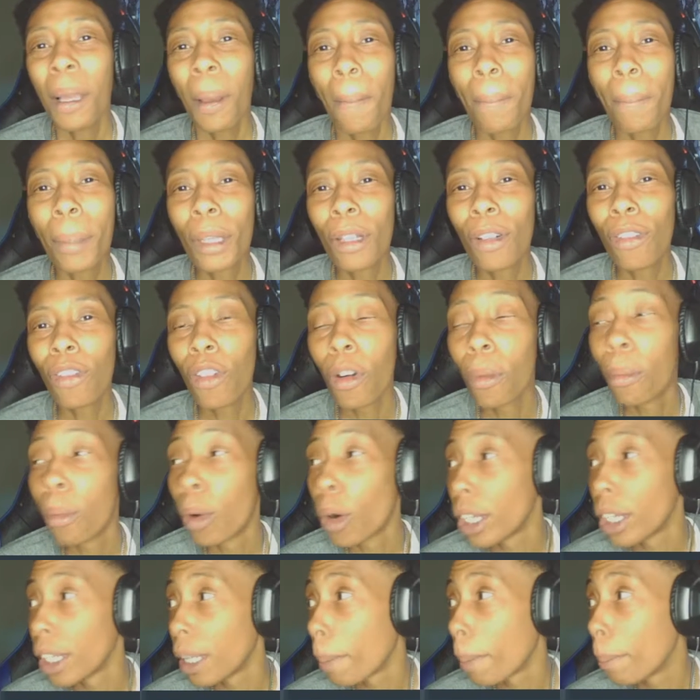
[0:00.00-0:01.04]
beautiful
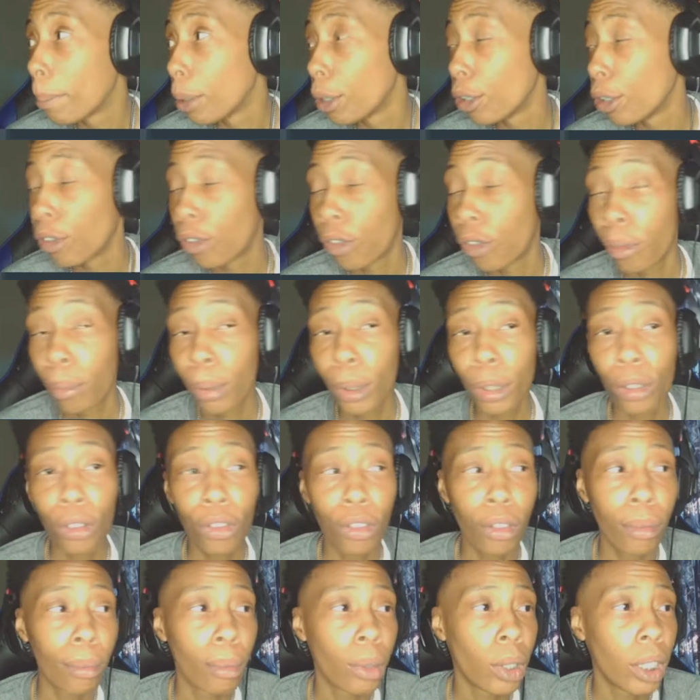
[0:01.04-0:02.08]
morning?
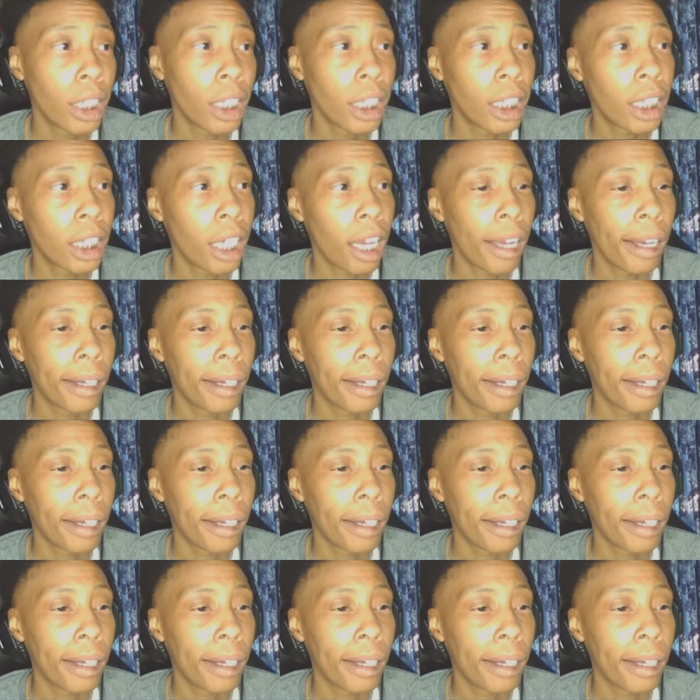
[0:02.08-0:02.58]
Beautiful morning.